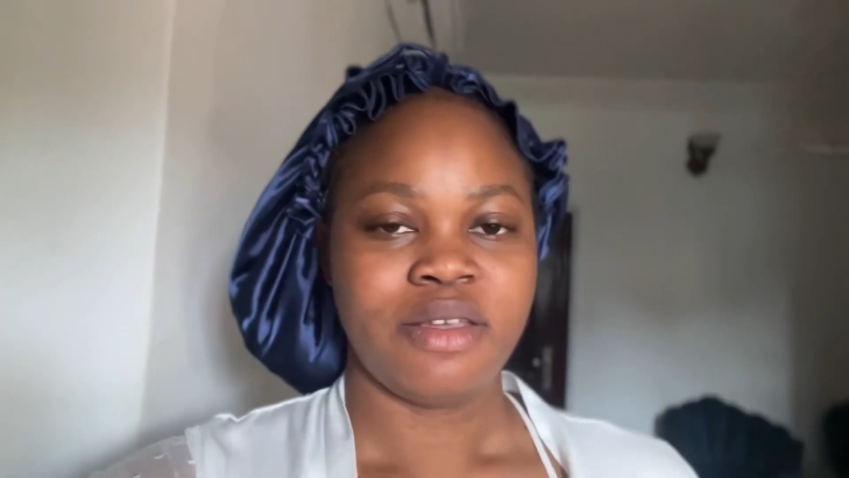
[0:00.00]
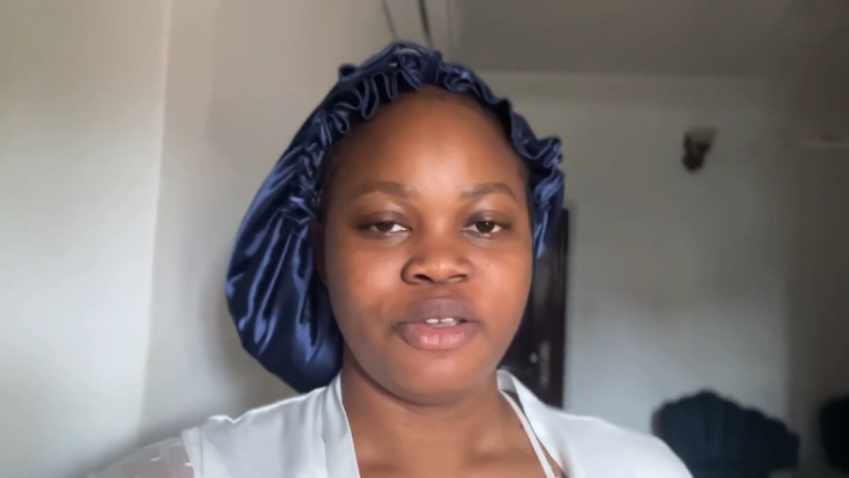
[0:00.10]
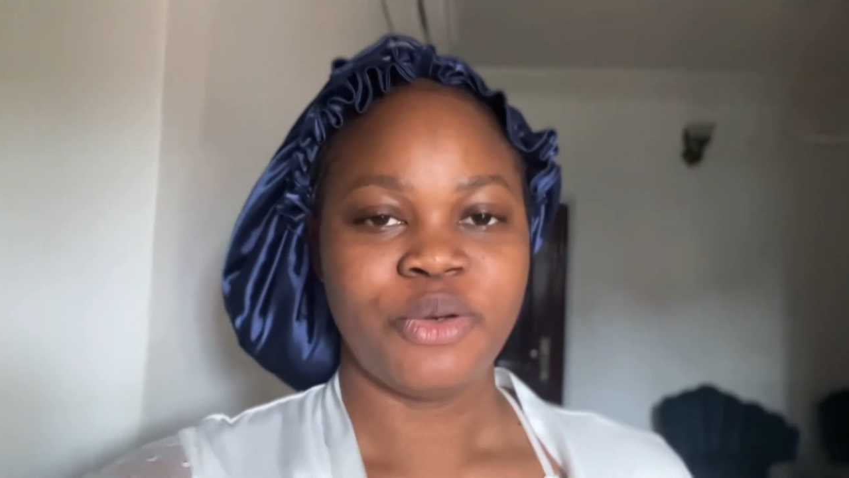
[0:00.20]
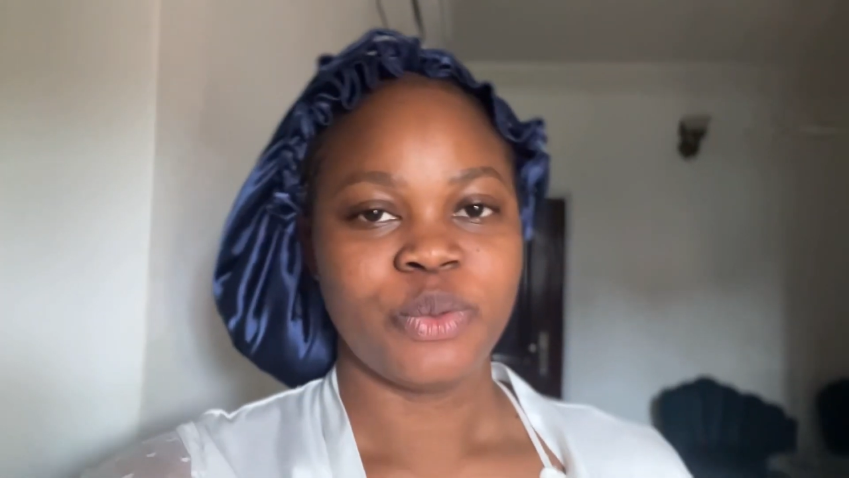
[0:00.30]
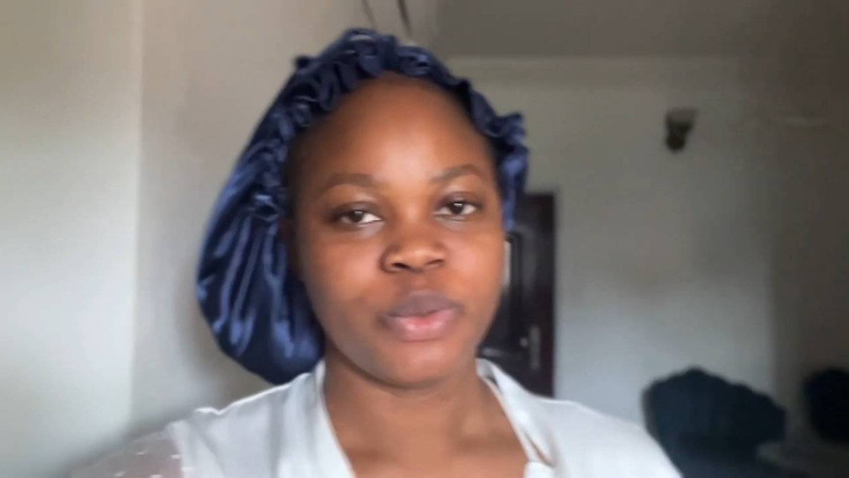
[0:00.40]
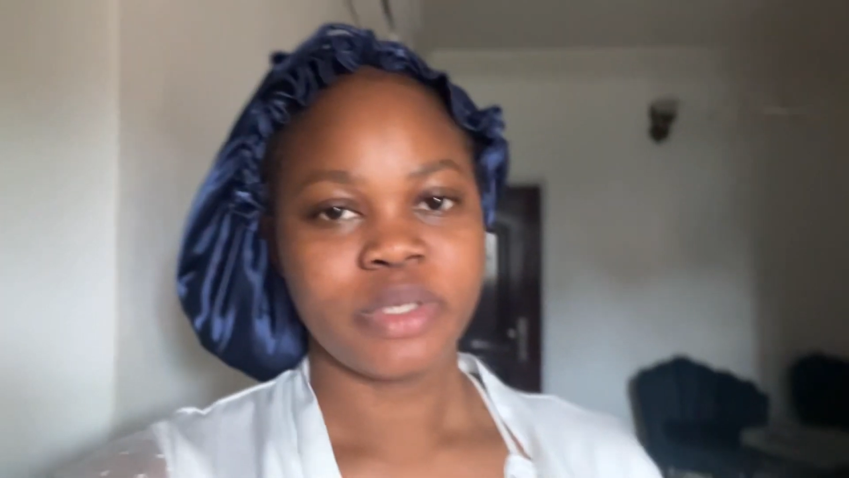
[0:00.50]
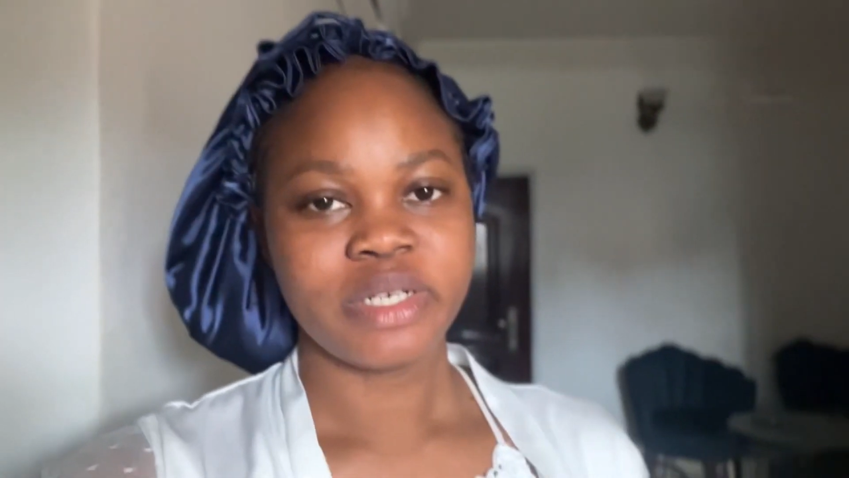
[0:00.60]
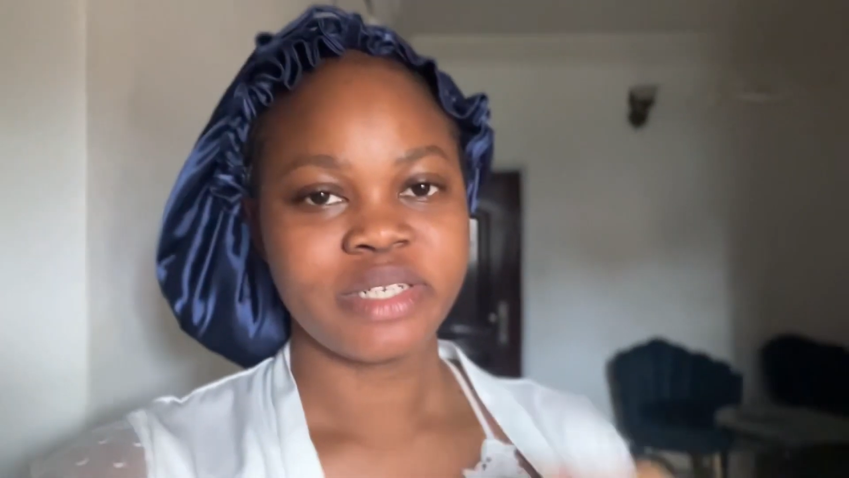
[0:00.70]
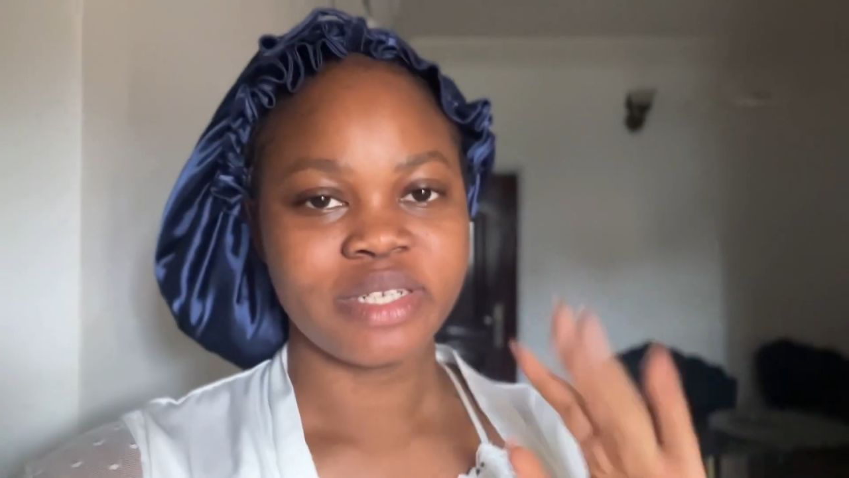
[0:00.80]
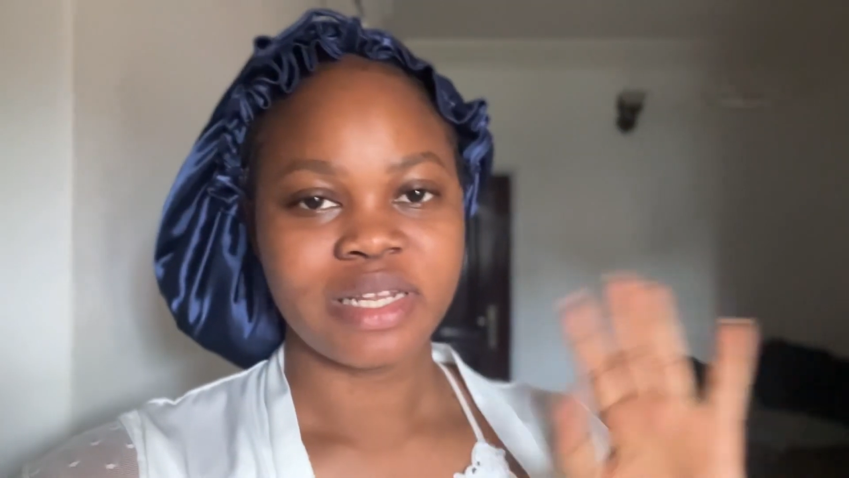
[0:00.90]
you know
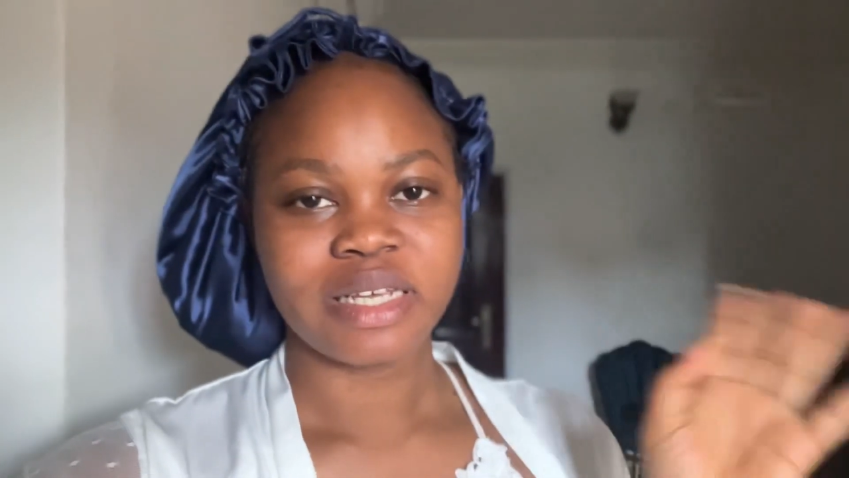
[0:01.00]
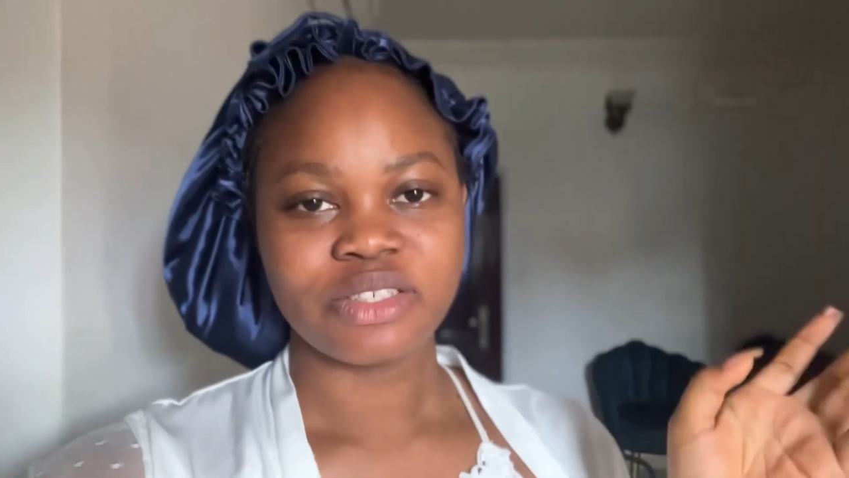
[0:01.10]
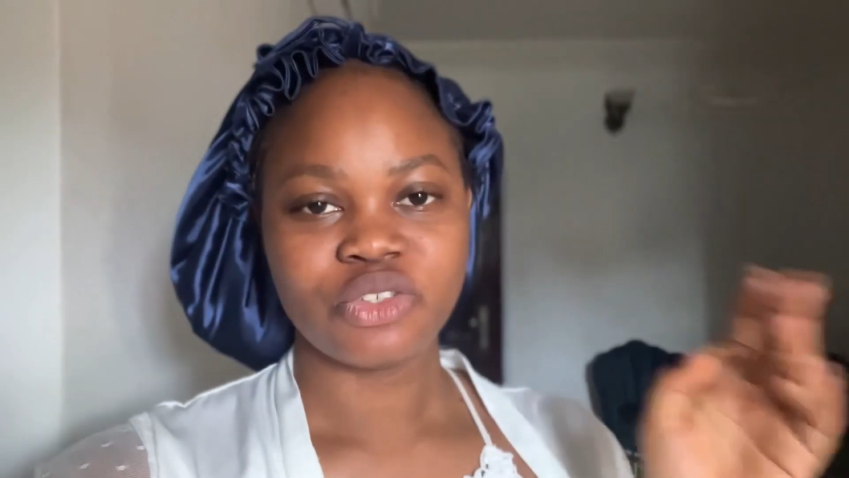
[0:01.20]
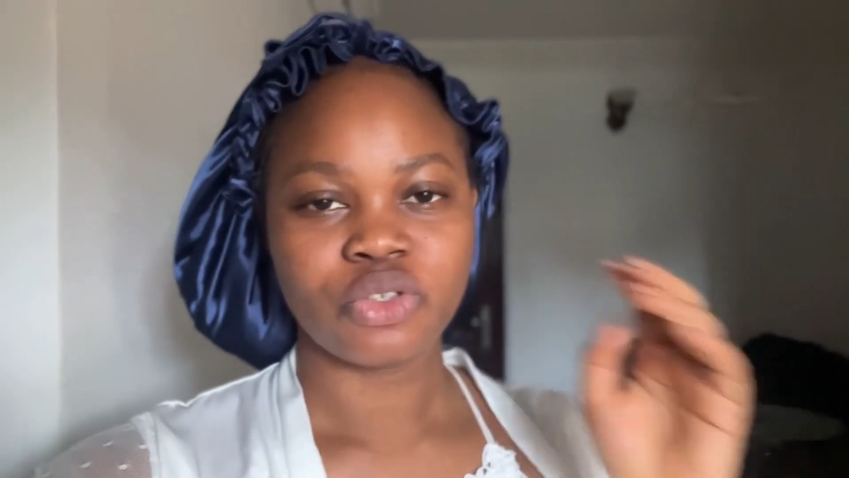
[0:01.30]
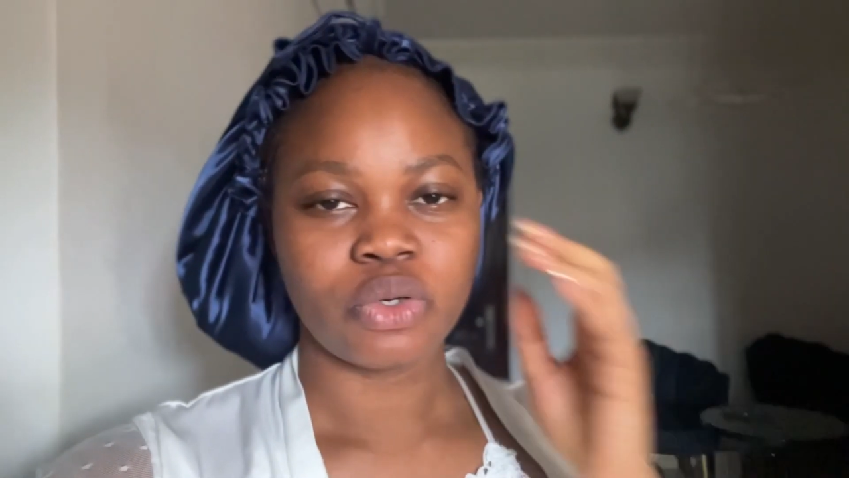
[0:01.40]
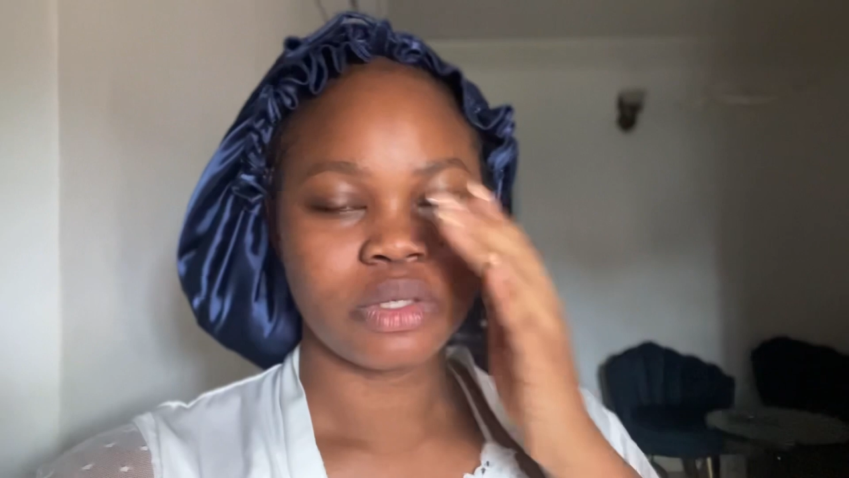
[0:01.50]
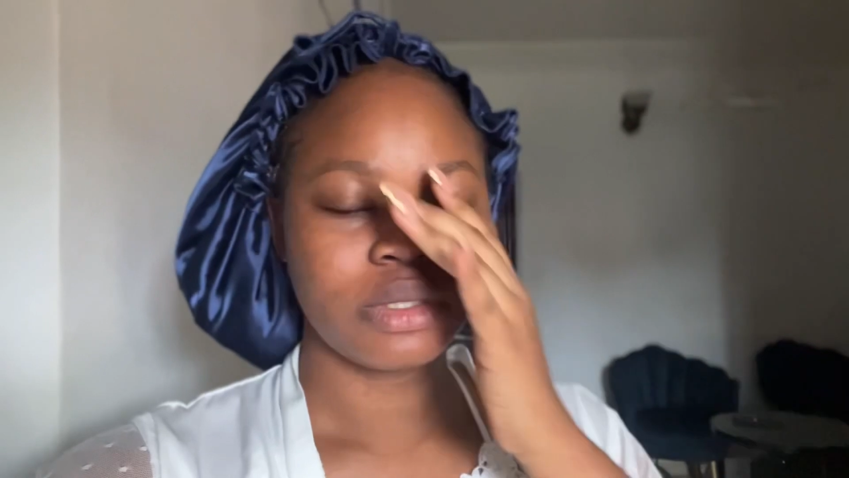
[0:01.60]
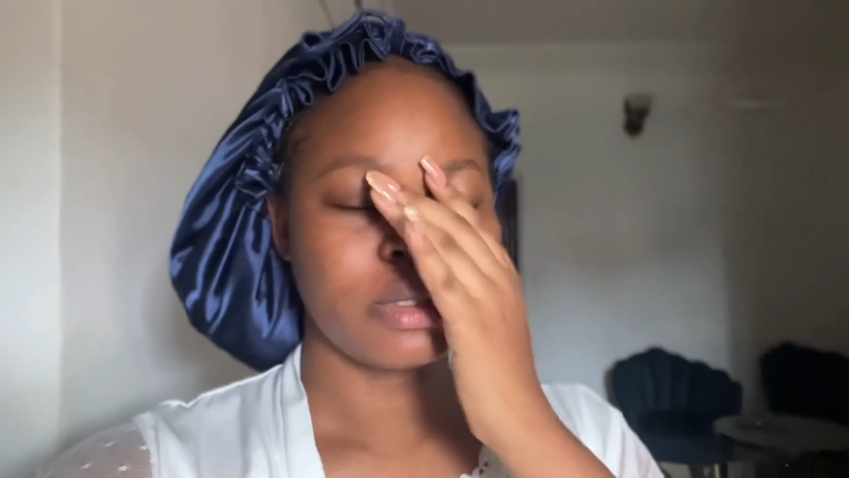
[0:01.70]
the last shot